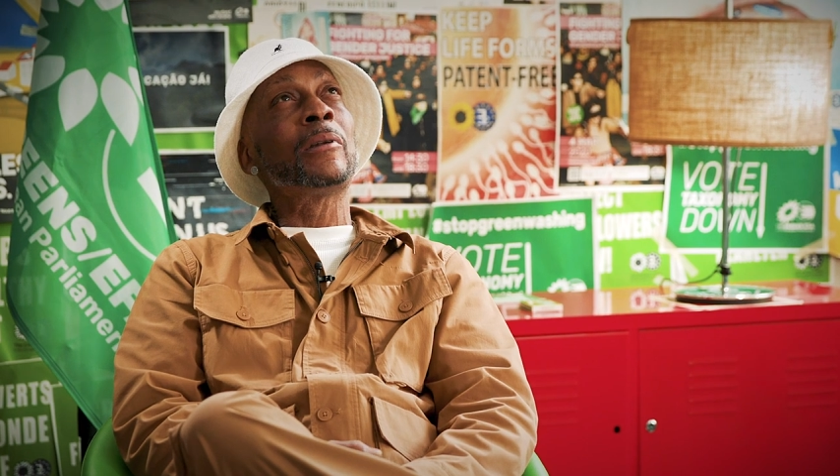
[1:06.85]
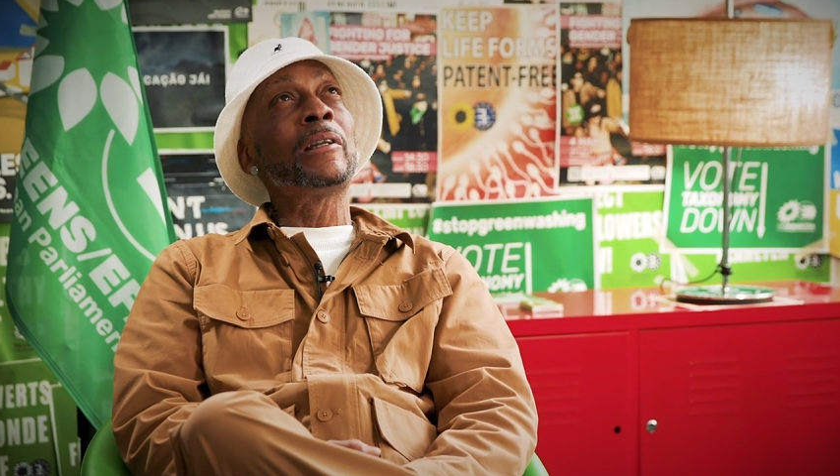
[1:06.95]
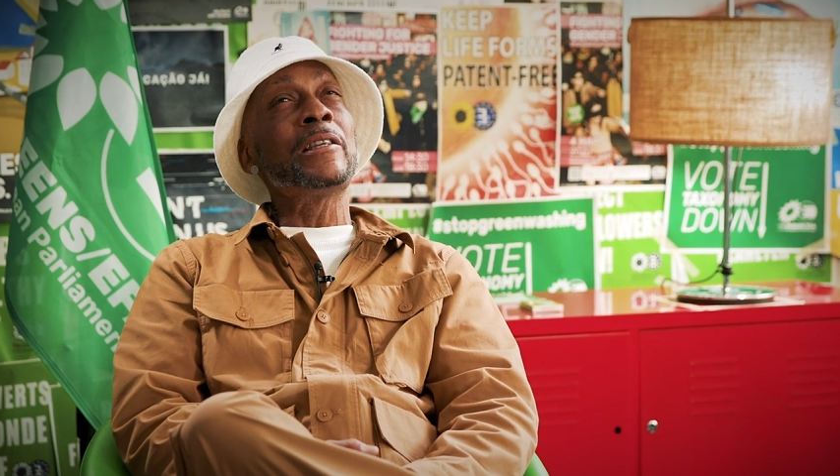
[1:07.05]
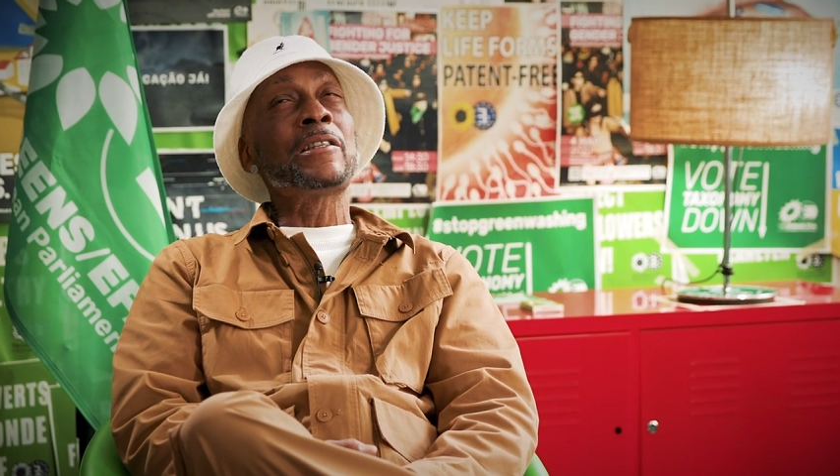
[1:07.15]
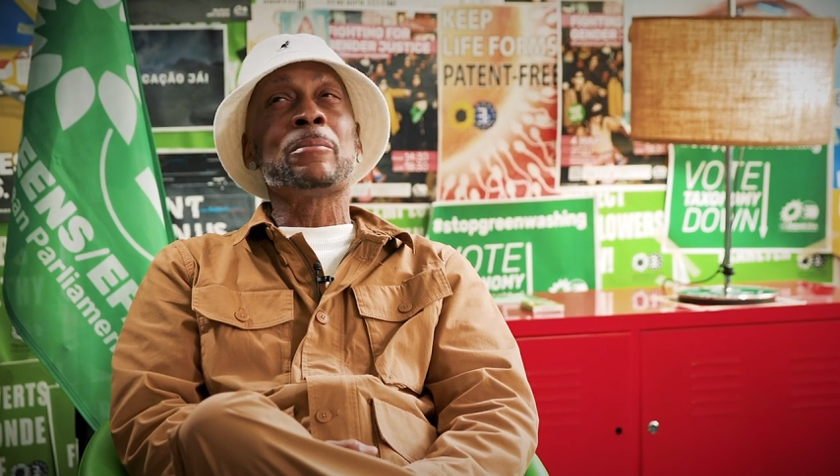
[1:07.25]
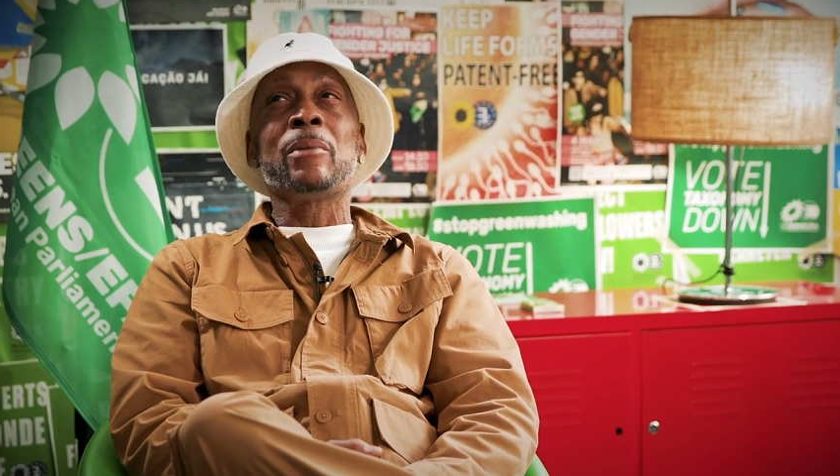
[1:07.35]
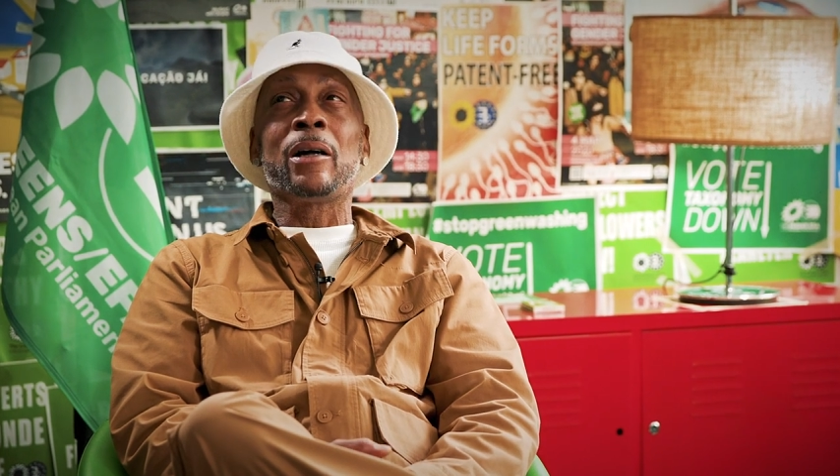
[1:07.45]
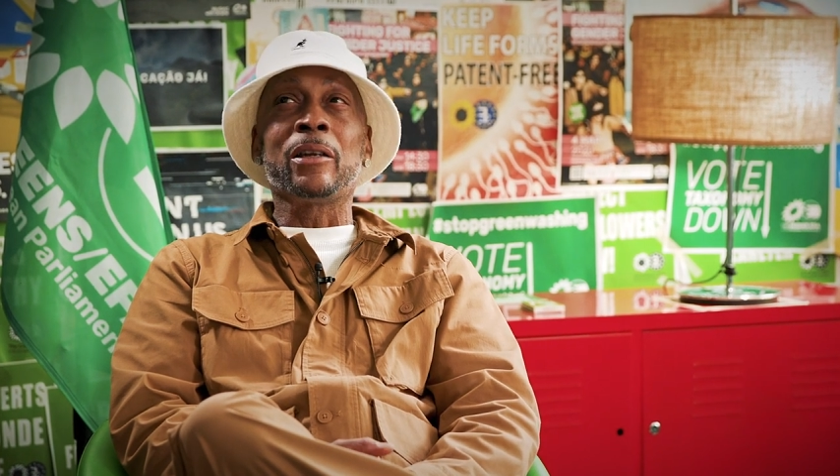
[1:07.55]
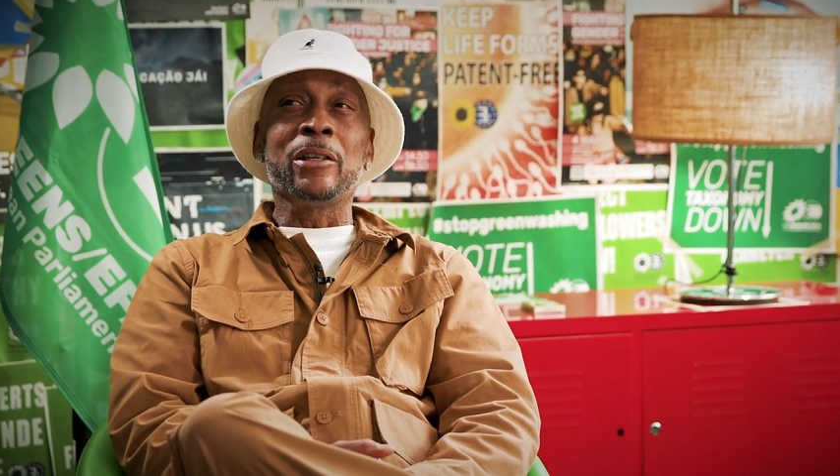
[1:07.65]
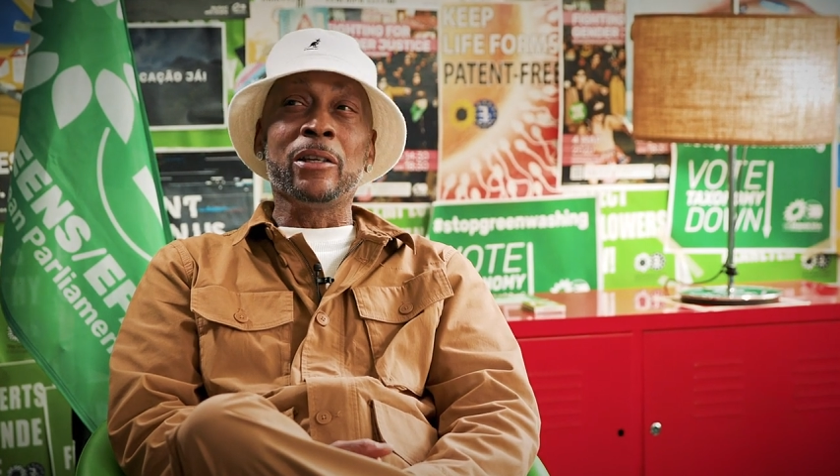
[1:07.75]
least
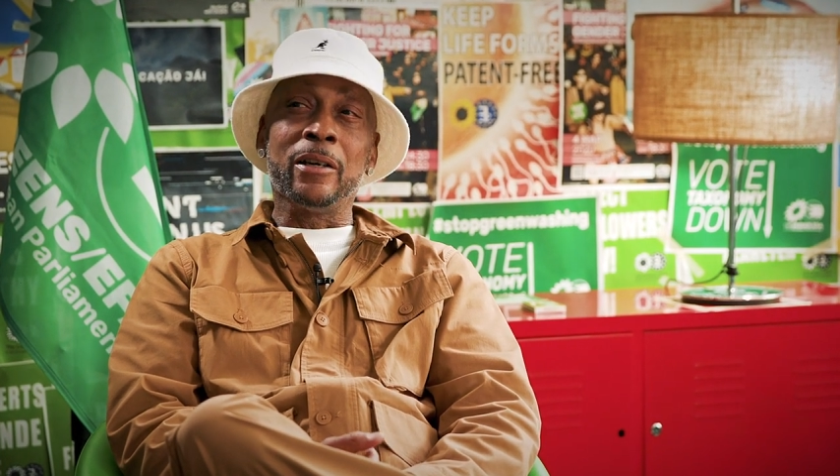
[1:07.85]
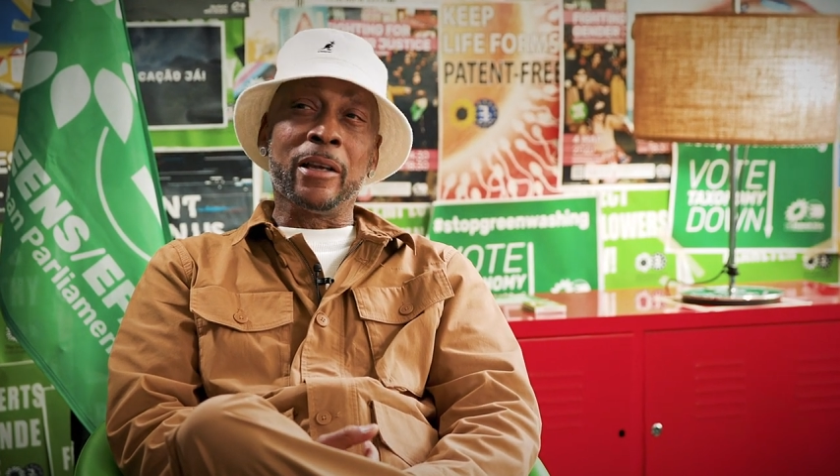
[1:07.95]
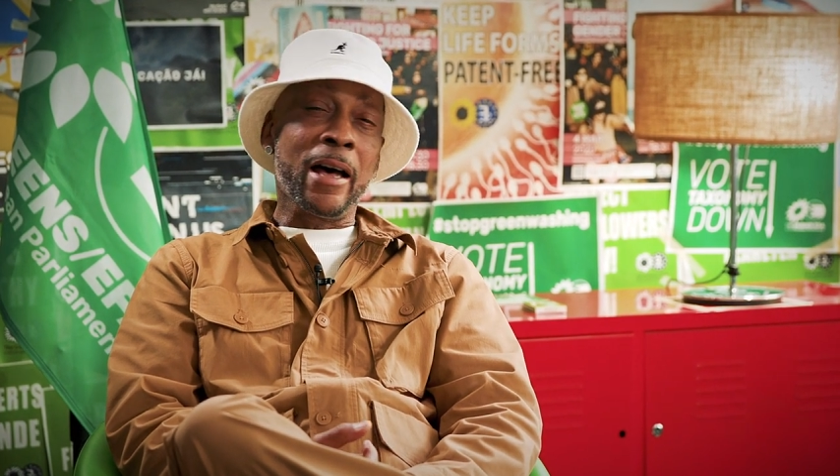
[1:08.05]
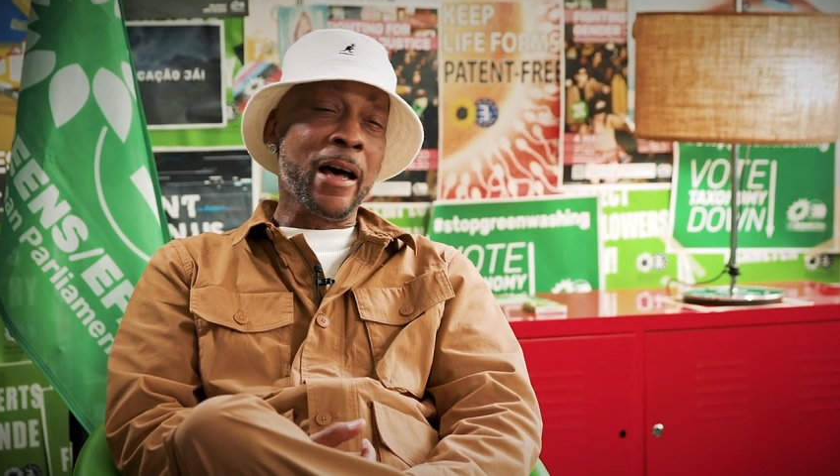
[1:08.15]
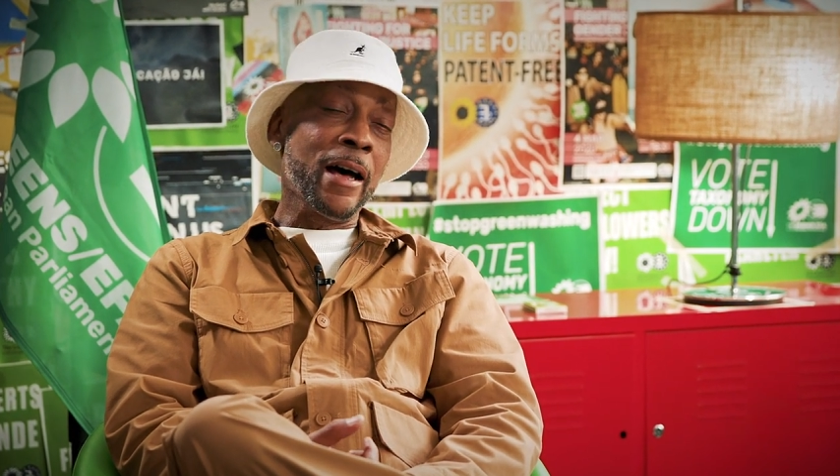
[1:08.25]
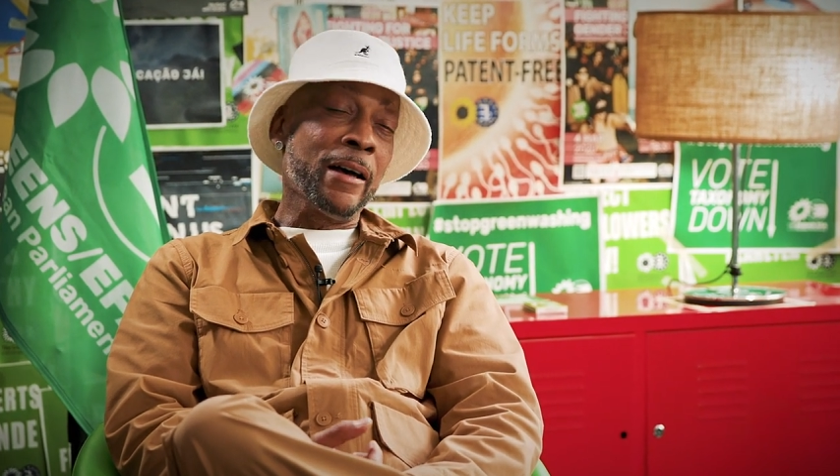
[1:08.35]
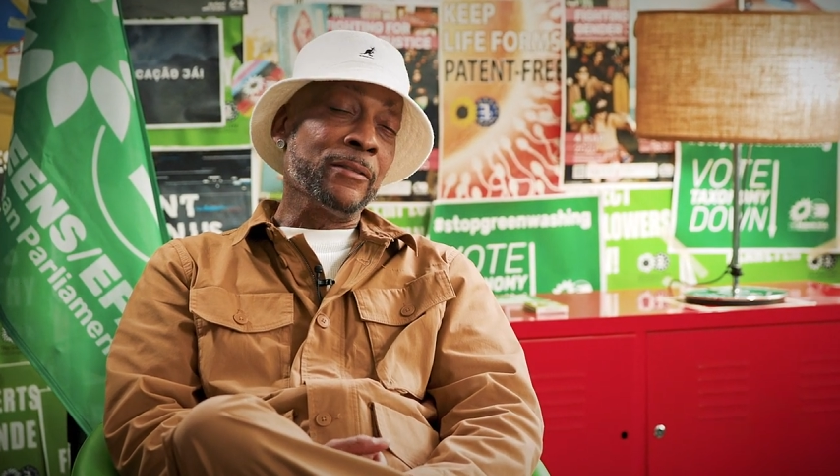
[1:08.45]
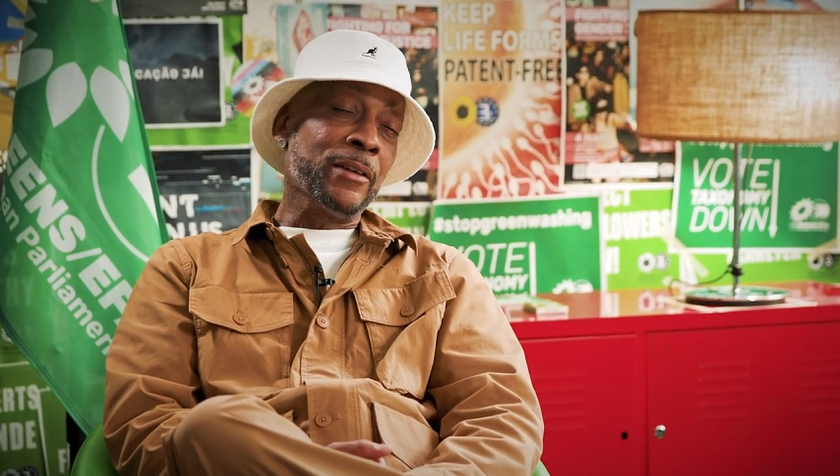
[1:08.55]
about a year and a half,